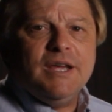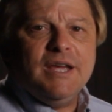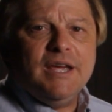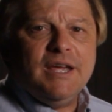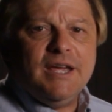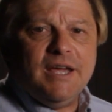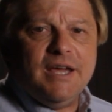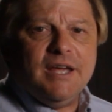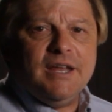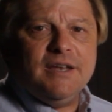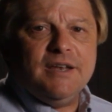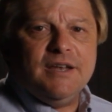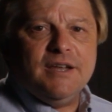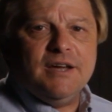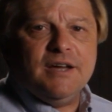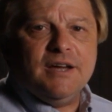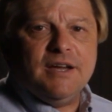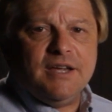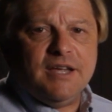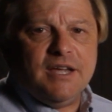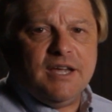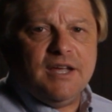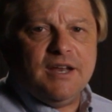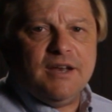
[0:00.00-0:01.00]
And
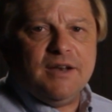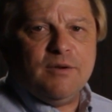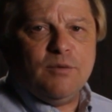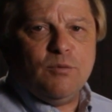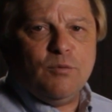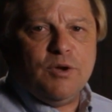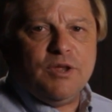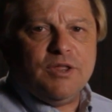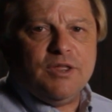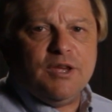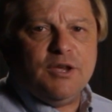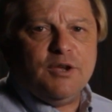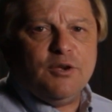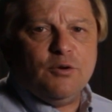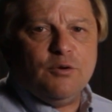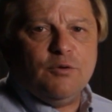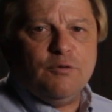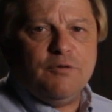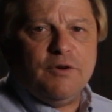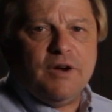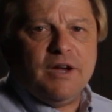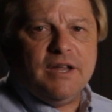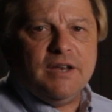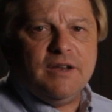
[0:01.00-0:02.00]
again, we think you'll
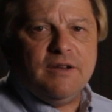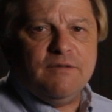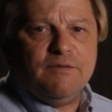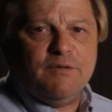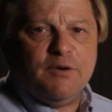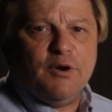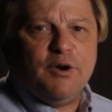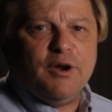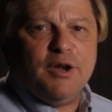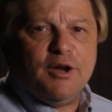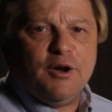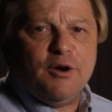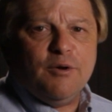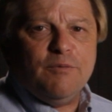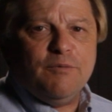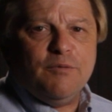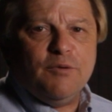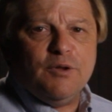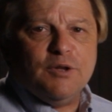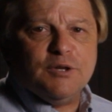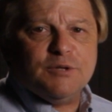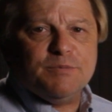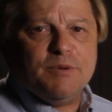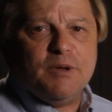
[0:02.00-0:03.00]
find it very
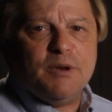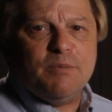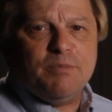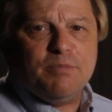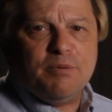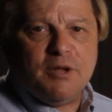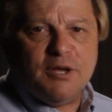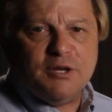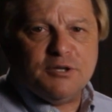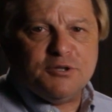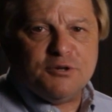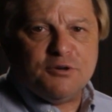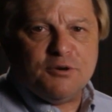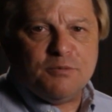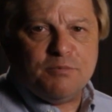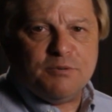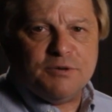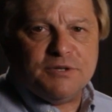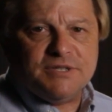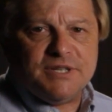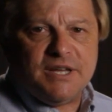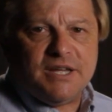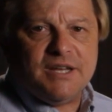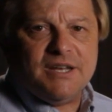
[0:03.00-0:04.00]
helpful. And it's been a pleasure to
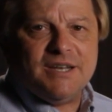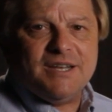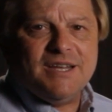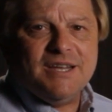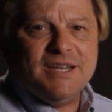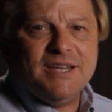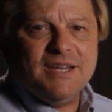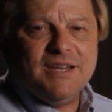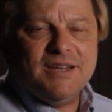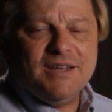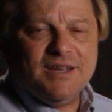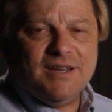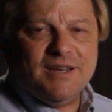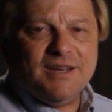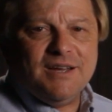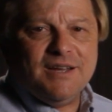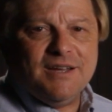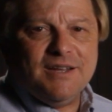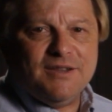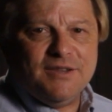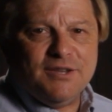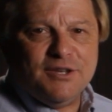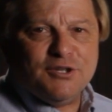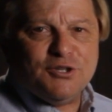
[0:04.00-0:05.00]
present
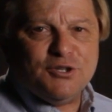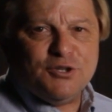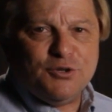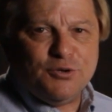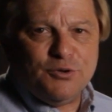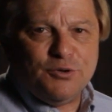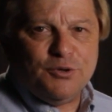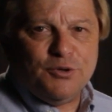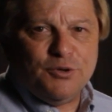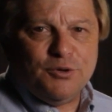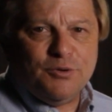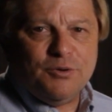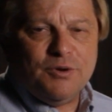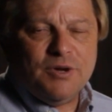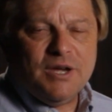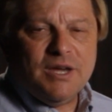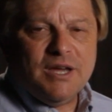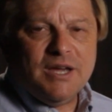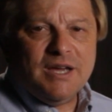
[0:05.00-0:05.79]
this to you.